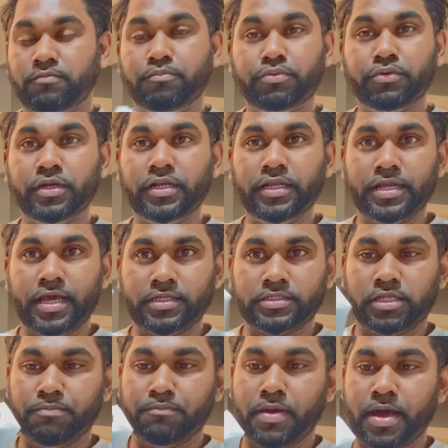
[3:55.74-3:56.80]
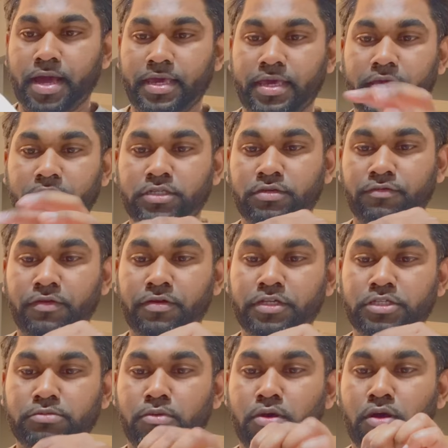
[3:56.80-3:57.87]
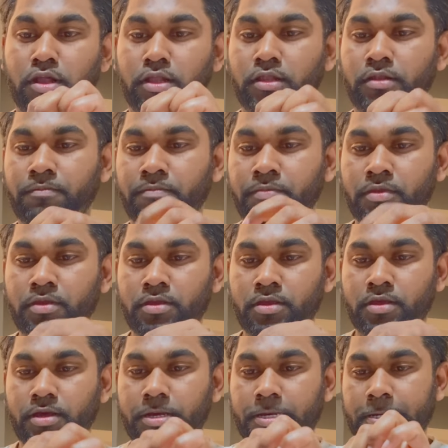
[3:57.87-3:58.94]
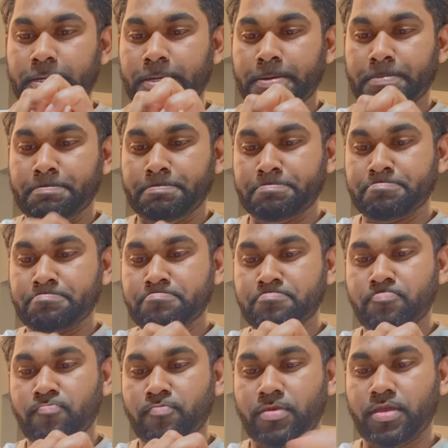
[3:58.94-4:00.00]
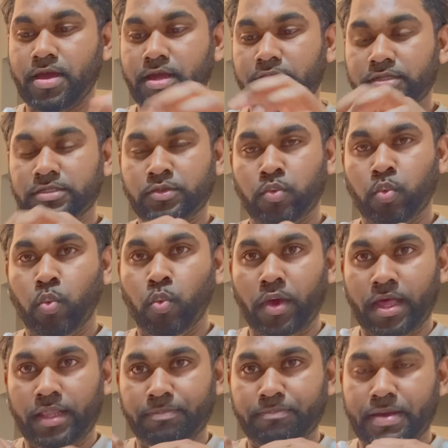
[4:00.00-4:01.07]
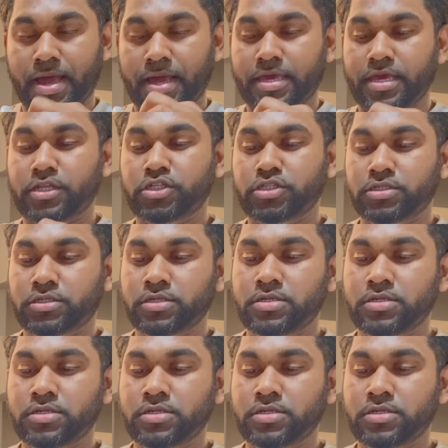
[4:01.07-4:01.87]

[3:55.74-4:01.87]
really nicely packaged, very small, and it's well packaged